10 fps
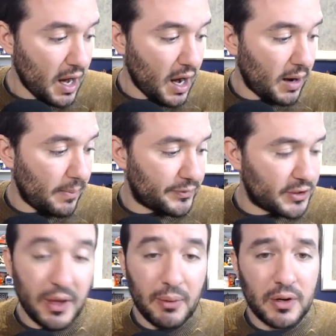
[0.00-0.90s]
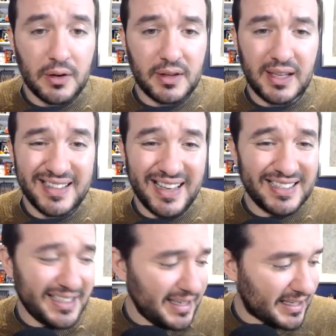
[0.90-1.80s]
Um, so they weren't, they, it
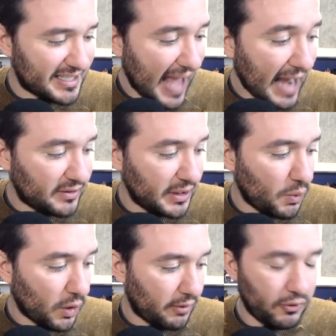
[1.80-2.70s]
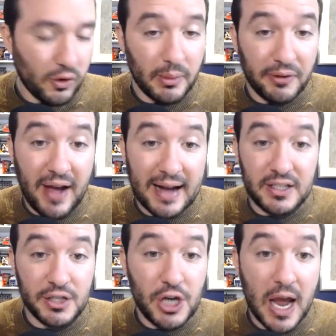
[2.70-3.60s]
didn't exactly work for them. In fact,
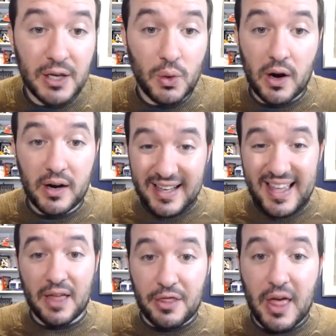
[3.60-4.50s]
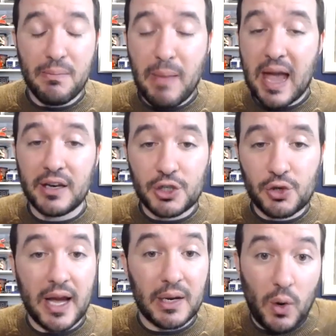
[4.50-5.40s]
in January, again, they made a
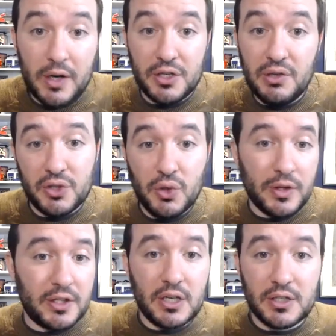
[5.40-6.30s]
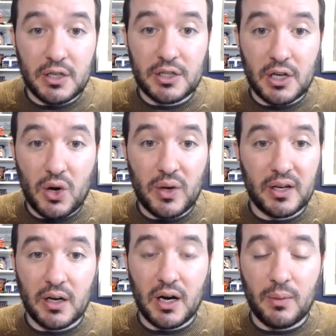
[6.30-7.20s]
trade. What do you do when the season isn't going
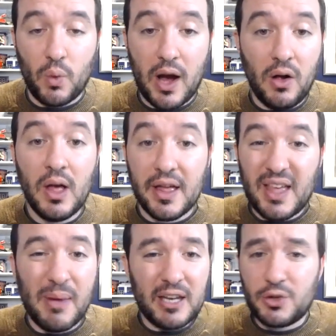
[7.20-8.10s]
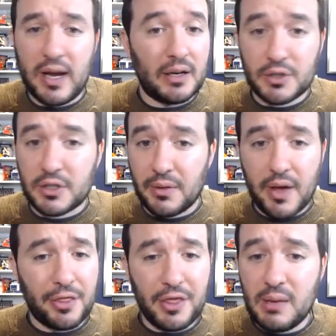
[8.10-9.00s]
um, well? They made a trade. It was a, a
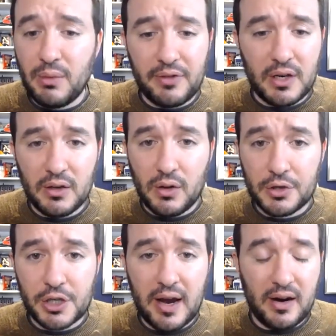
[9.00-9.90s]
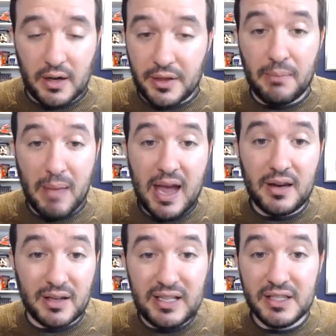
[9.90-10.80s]
theme of the Neil Olshey era. They made
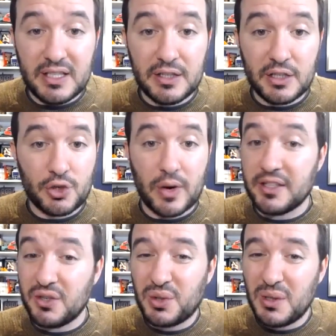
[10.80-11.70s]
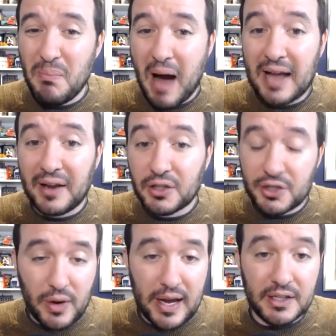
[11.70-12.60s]
in season trades, usually minor
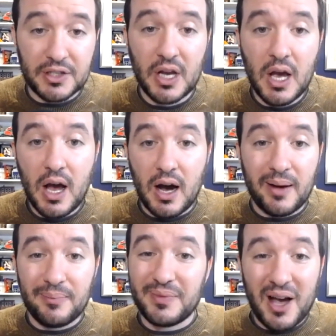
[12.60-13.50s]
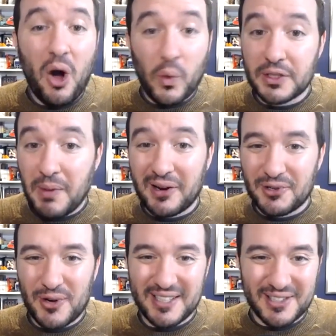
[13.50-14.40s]
trades, um, always minor
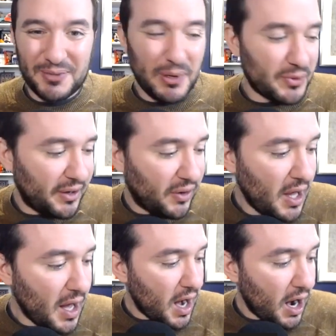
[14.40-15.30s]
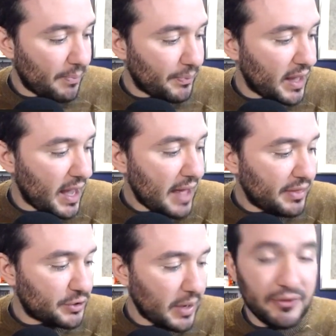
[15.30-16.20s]
trades, let's be real. Um, and they
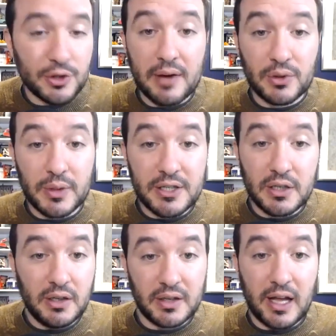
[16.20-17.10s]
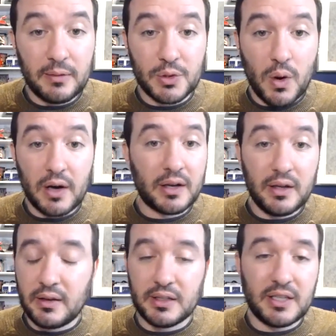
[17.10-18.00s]
traded for Trevor Ariza and Caleb
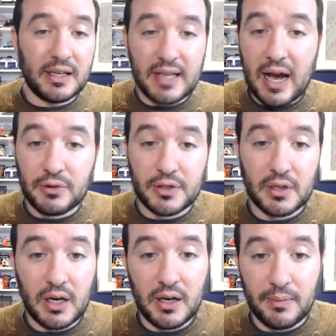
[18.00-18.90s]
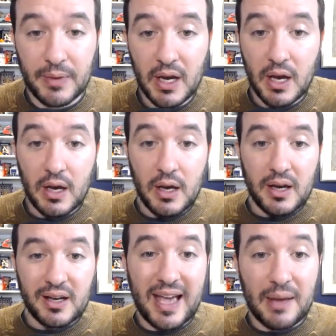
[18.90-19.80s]
Swanigan. They sent out uh,
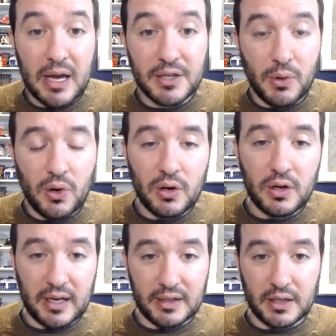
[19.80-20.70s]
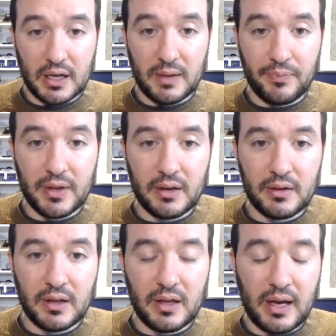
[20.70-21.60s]
Kent Bazemore and uh,
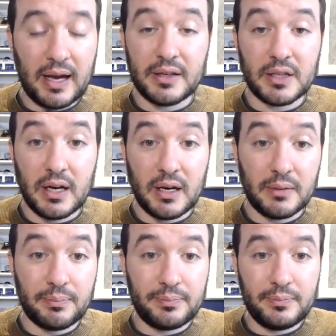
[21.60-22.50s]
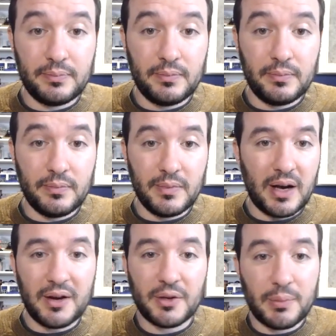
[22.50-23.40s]
and uh,
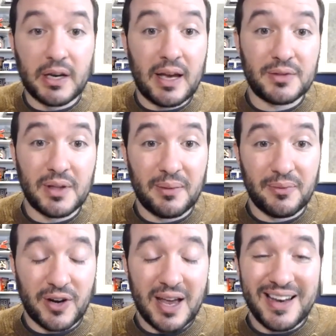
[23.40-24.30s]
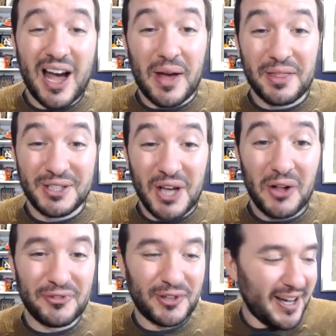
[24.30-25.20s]
another big. I'm forgetting now. Anthony
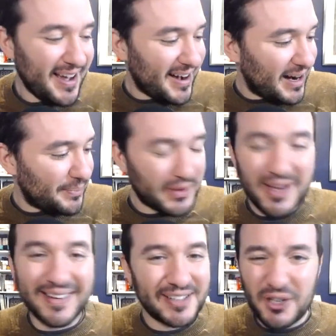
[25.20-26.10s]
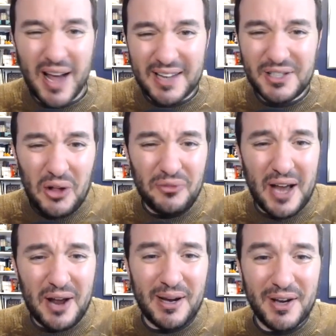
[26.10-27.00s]
Tolliver um, should have had Tolliver
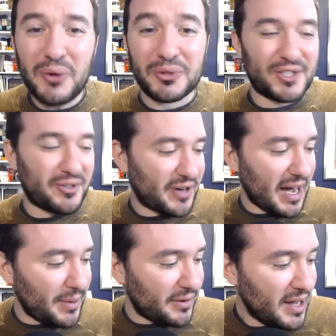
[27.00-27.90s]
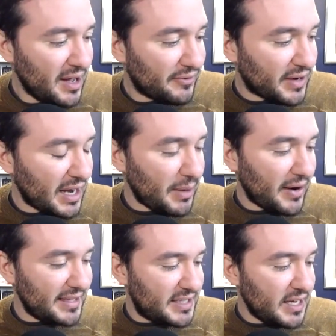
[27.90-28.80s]
down in my notes. Forgot about forgot about At.